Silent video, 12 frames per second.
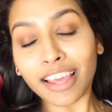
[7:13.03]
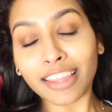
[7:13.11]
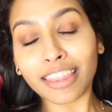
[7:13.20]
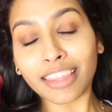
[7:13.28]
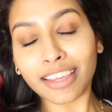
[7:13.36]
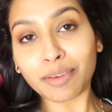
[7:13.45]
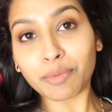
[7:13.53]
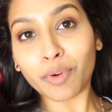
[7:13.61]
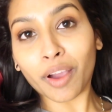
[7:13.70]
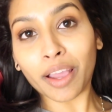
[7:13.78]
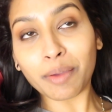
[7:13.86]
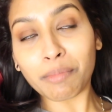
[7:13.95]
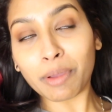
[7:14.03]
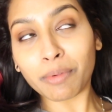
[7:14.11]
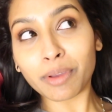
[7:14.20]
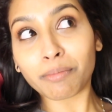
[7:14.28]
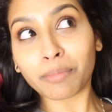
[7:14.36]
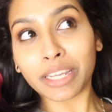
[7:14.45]
I think I'm quiet.
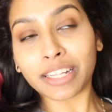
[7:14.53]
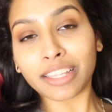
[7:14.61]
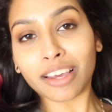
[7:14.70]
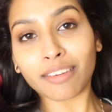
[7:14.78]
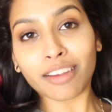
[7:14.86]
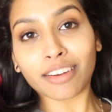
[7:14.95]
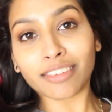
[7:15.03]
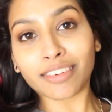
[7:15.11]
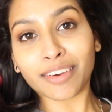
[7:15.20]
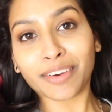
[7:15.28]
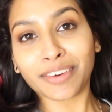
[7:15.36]
Maybe I'm being loud. I don't know.